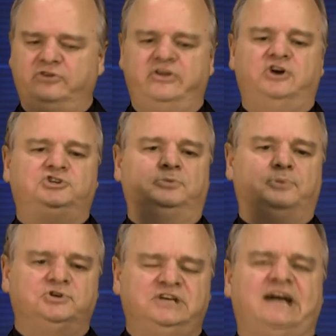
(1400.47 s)
there to
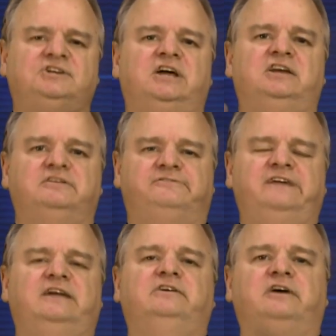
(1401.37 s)
protect and
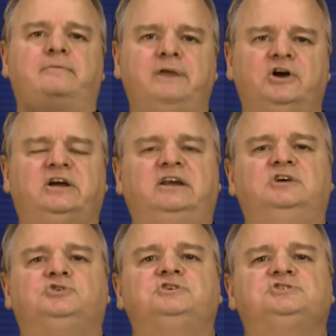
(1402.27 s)
defend American
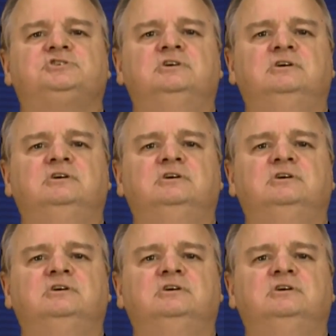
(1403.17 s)
interests,